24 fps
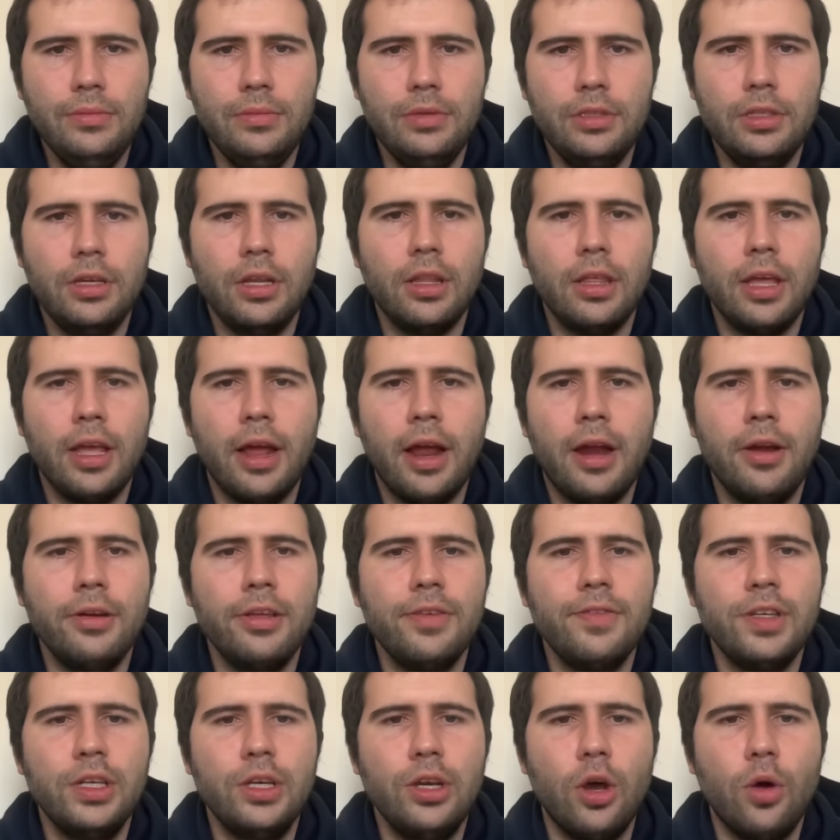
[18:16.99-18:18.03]
No, like, I don't
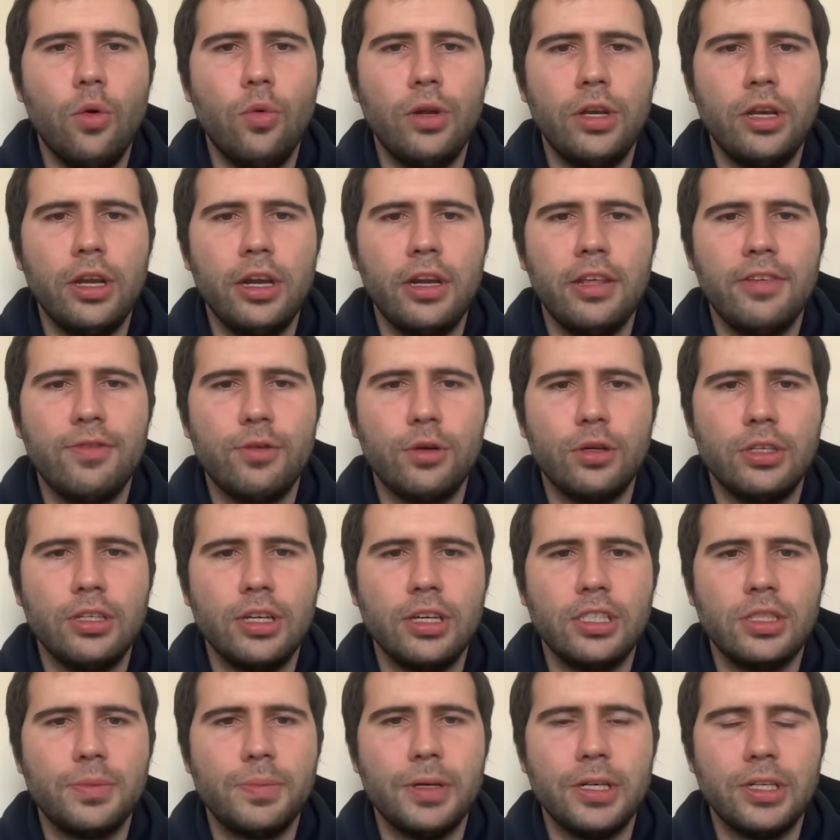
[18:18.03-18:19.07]
even know what knight e4
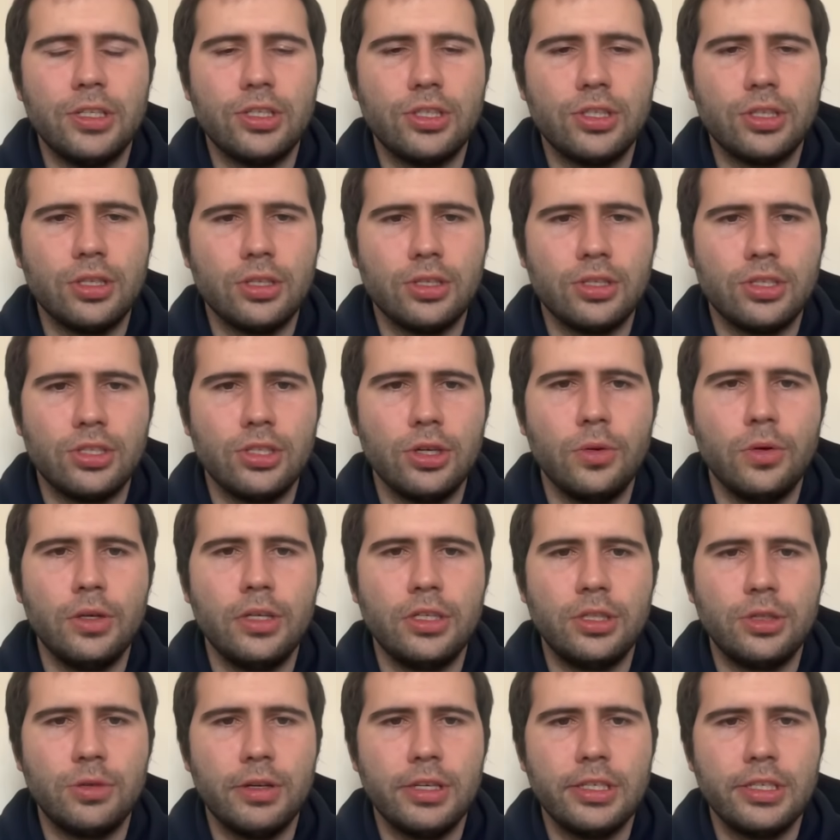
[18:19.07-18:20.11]
does, but it just looks so
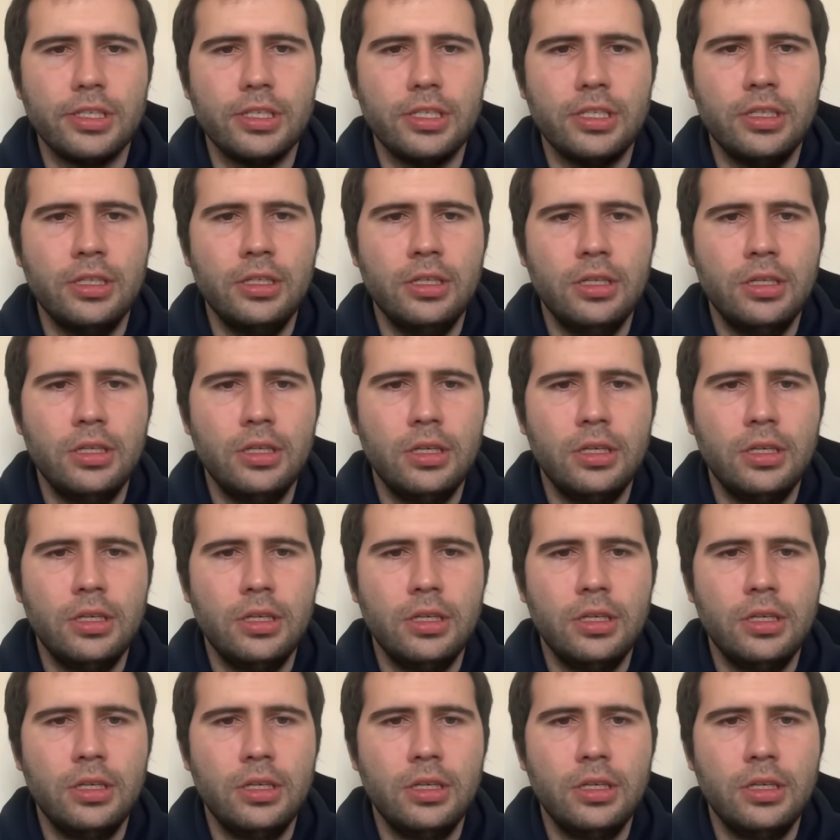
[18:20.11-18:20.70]
interesting.